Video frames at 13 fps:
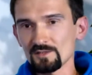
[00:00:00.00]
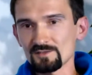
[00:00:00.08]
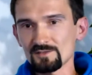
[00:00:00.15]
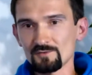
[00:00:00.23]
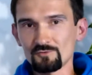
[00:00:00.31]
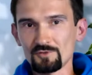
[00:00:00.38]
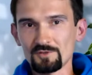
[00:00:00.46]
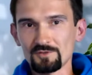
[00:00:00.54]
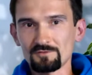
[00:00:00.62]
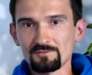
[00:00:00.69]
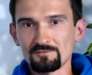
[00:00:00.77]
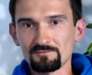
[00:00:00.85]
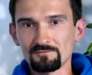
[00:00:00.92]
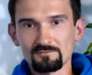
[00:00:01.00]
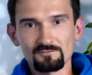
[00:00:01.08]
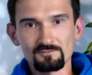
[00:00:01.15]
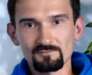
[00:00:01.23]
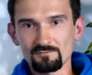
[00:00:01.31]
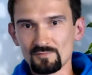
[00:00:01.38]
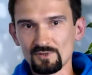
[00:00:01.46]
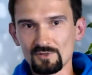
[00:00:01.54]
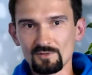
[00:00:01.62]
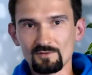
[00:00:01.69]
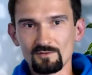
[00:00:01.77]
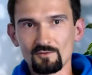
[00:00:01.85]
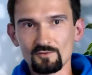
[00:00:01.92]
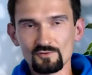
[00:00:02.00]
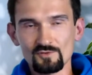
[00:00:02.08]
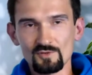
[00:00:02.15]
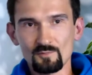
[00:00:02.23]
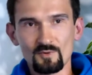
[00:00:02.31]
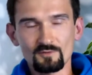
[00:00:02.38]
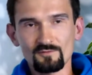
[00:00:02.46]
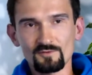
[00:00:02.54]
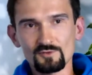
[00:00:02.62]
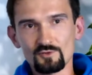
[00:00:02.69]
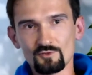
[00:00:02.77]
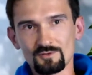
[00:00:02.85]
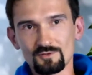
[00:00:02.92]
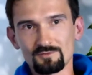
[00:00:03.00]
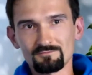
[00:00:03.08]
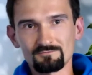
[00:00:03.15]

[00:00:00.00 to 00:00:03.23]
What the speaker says: So you can be also a part of the journey.